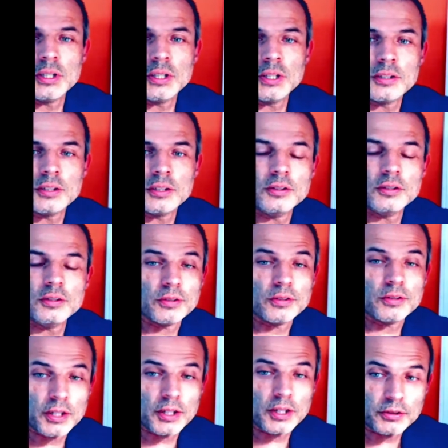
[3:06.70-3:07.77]
we need to
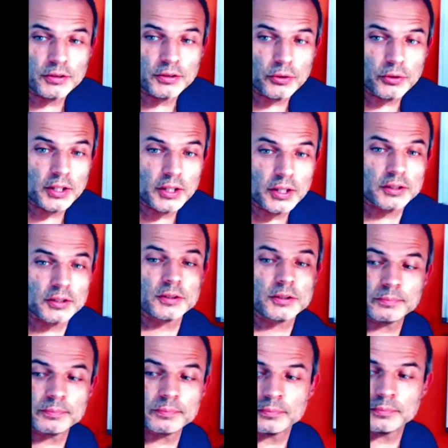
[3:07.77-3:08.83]
define a few things.